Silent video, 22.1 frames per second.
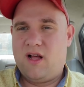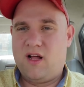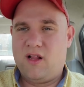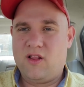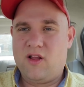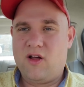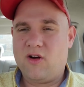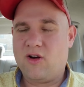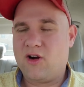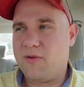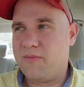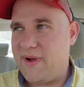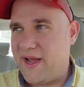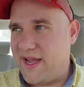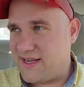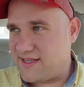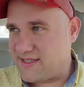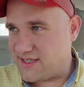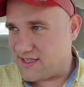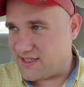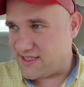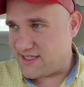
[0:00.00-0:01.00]
a longer
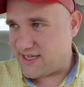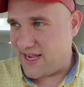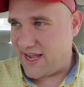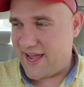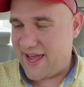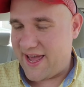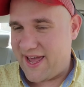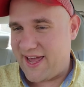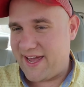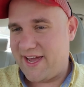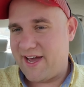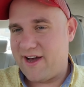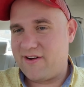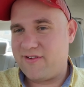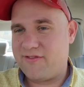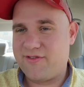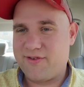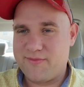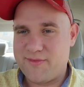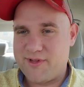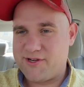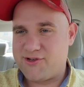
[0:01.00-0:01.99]
basis say, hey, go
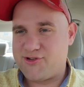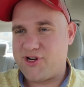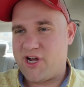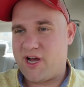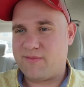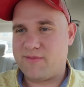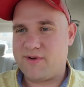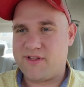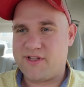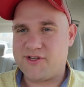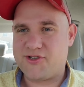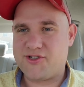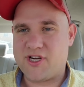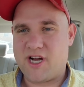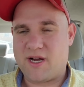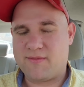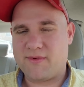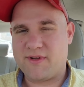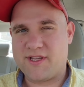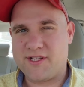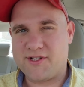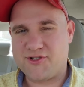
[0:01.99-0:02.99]
from this job to this
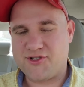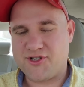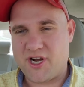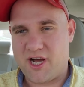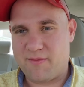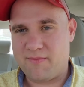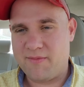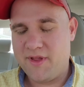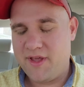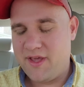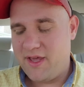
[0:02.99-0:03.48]
job to this job.